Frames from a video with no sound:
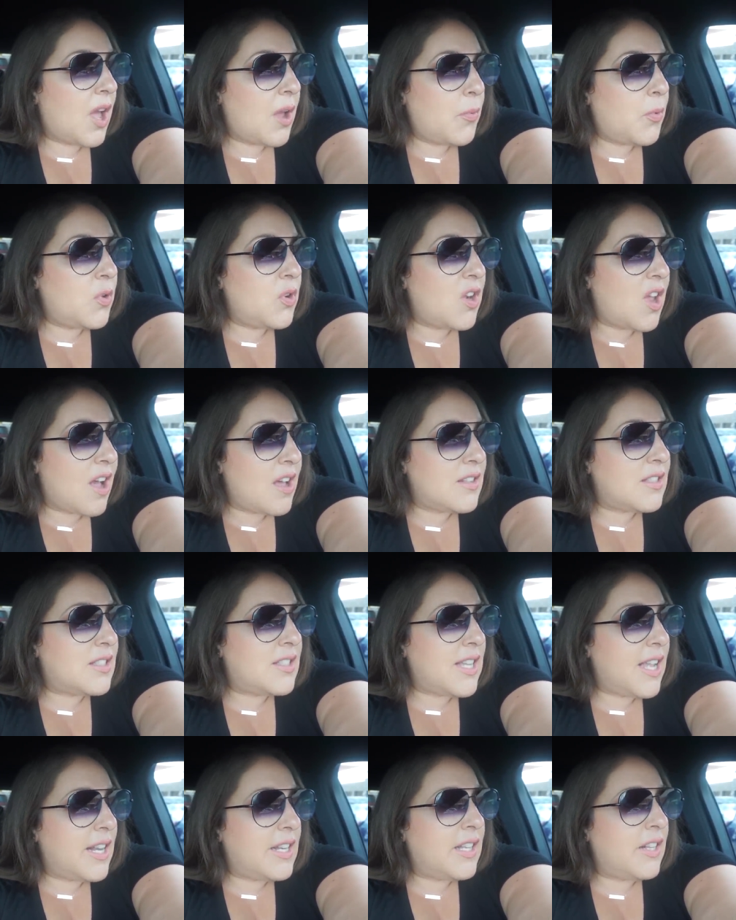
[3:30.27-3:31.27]
I will not
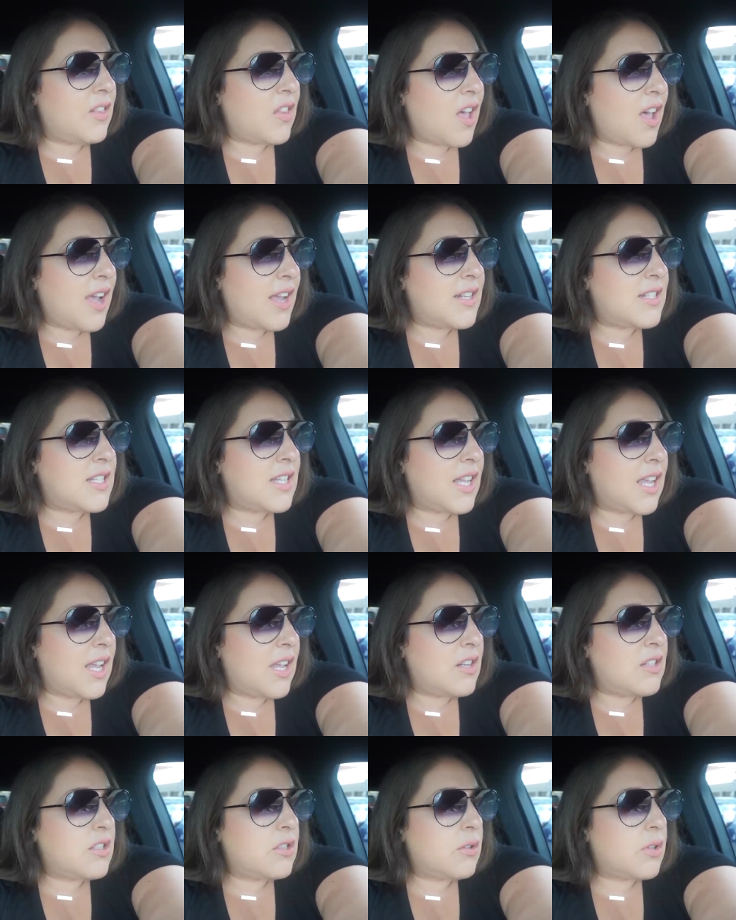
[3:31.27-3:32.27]
stand in line to get
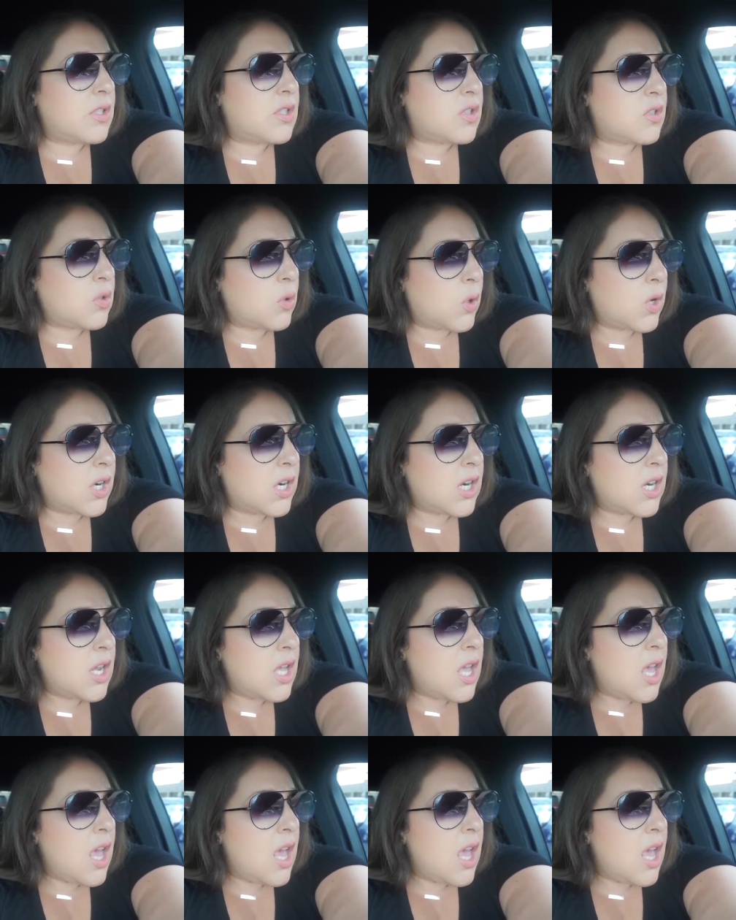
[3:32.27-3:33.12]
into a store.